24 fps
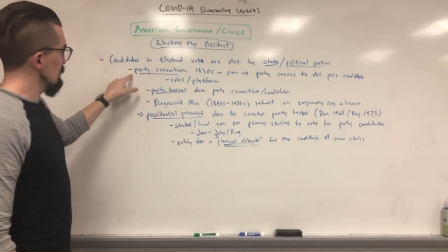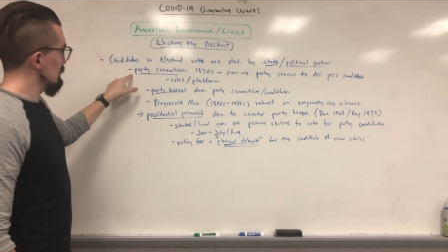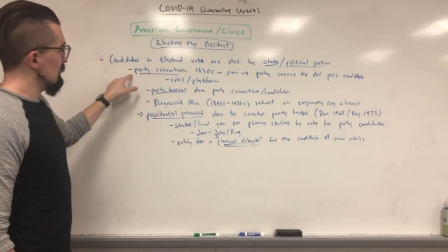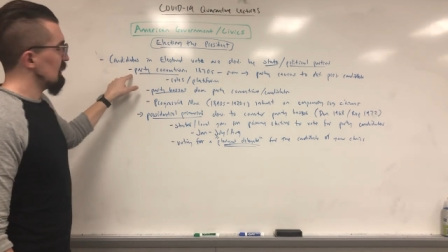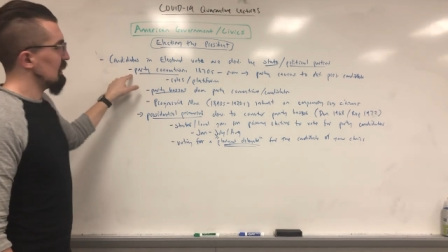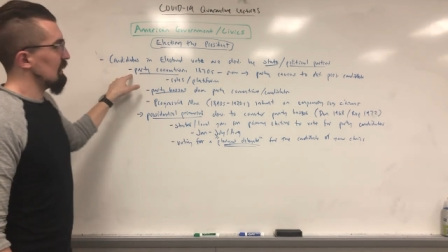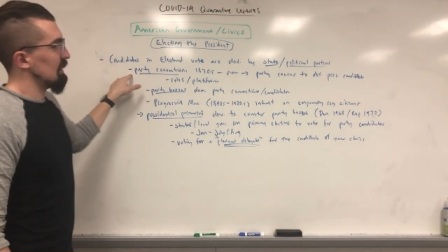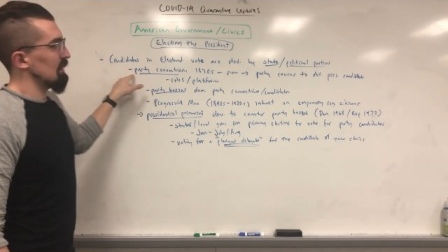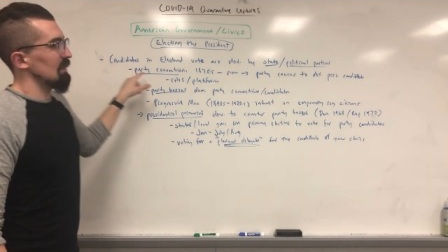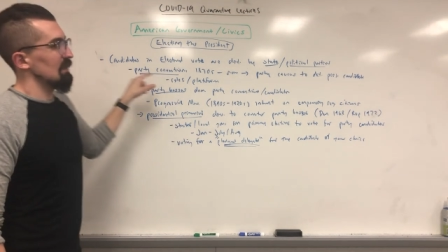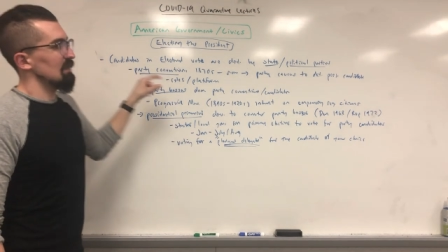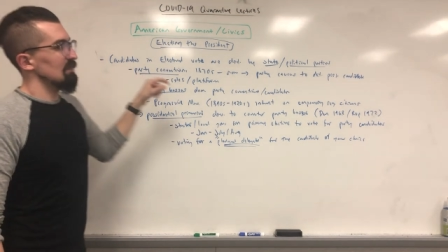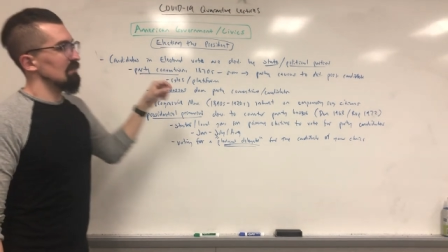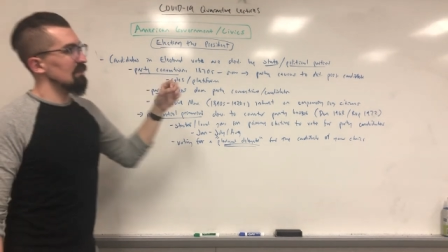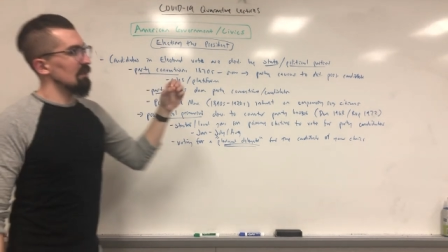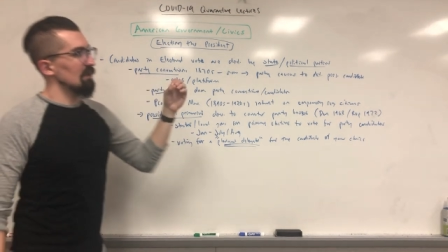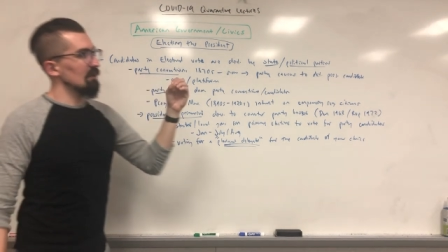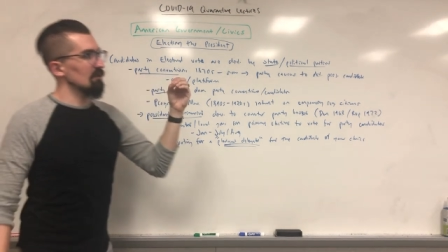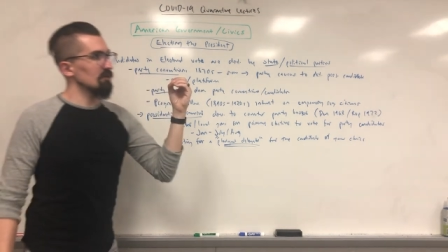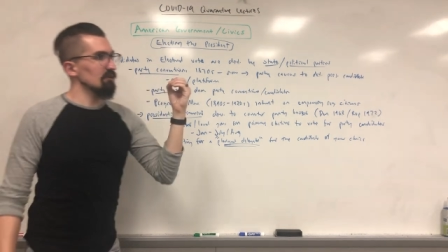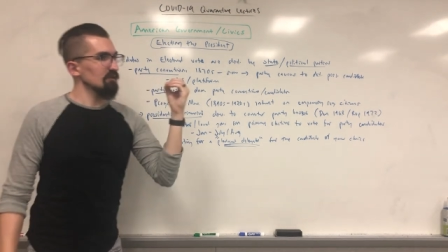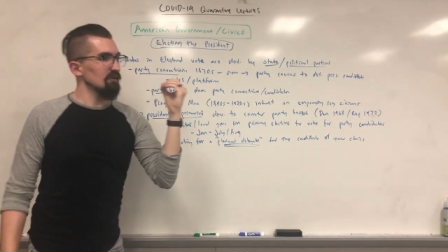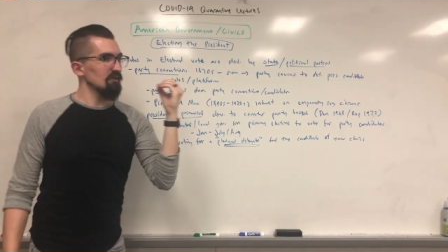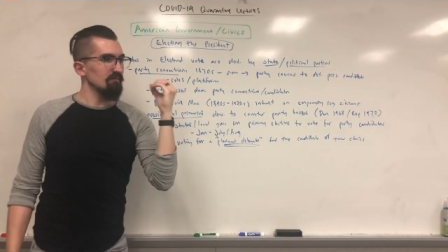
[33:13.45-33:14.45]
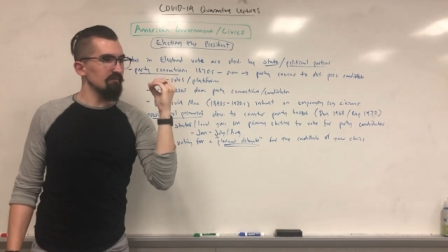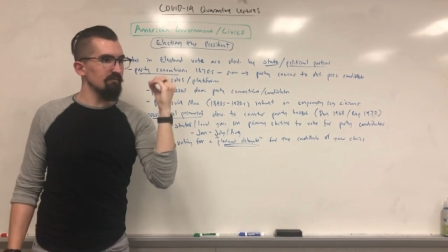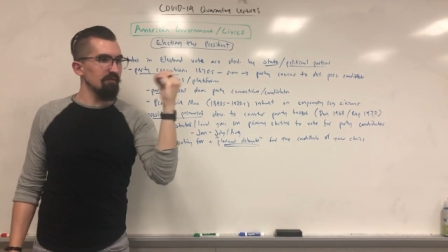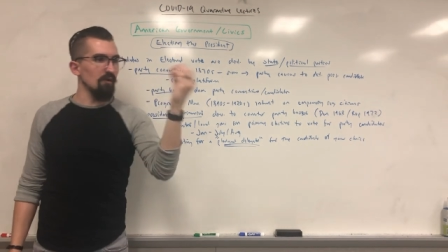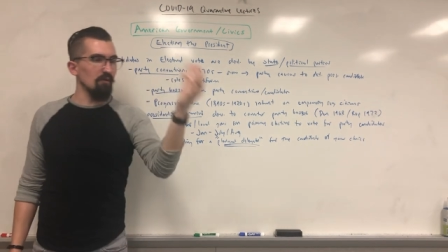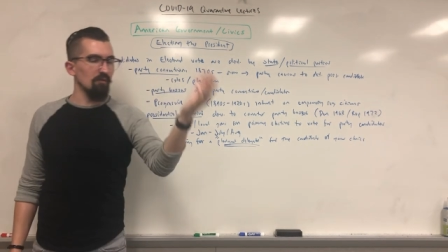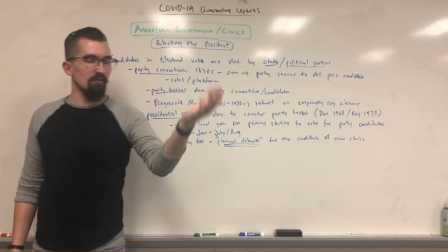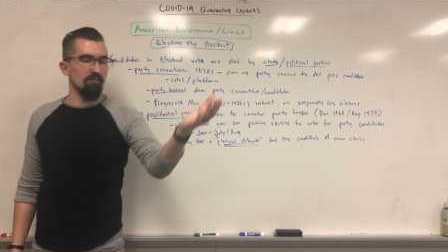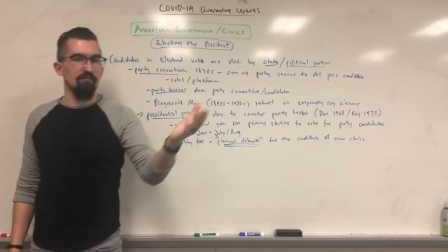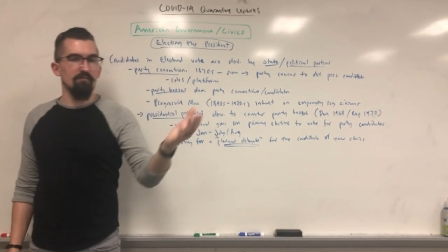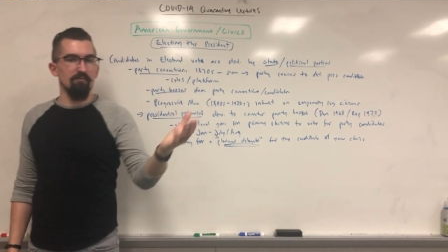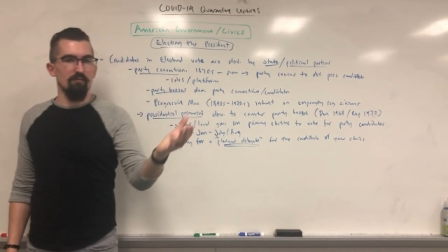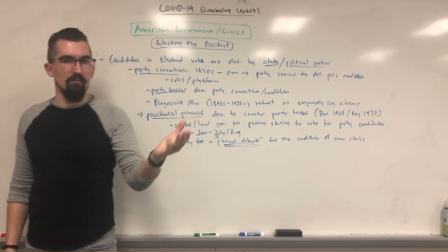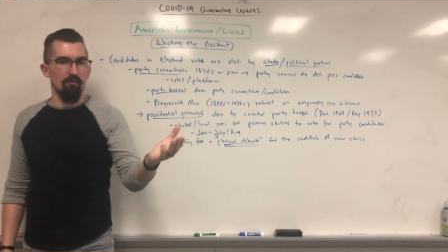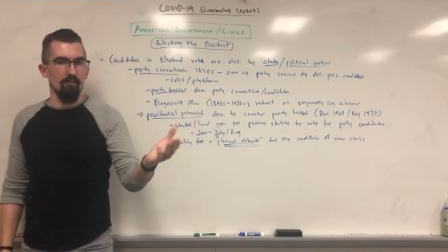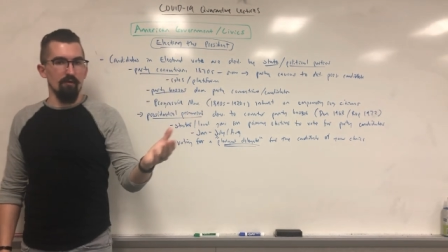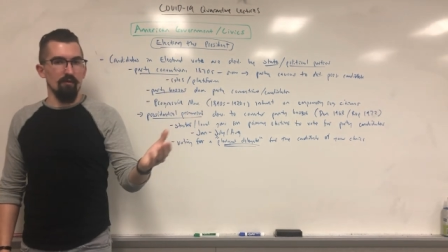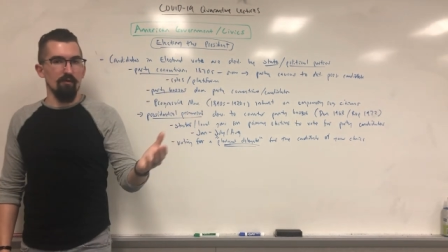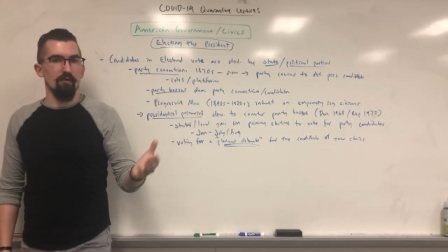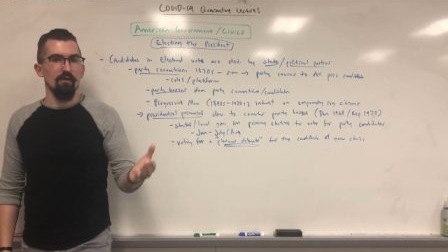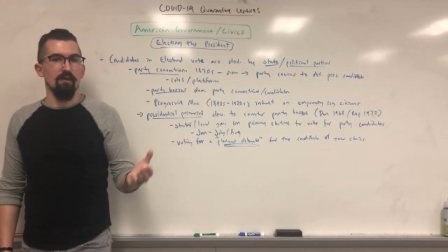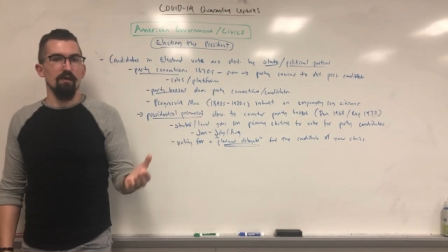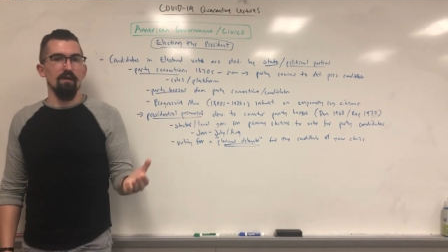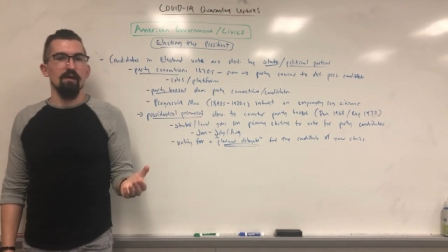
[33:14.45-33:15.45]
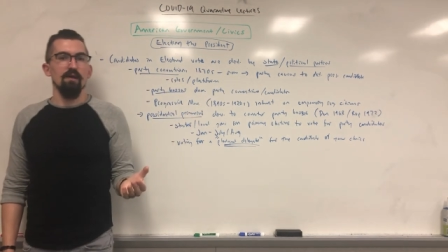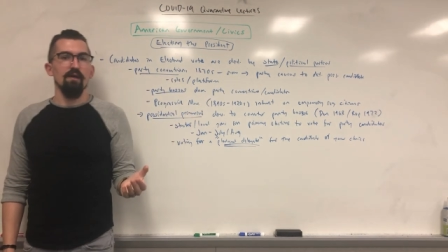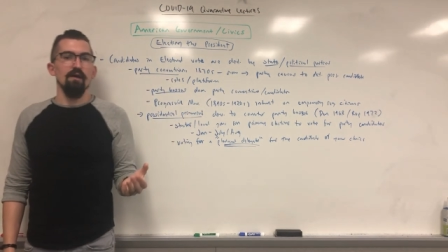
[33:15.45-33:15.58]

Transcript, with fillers: and they're going to vote for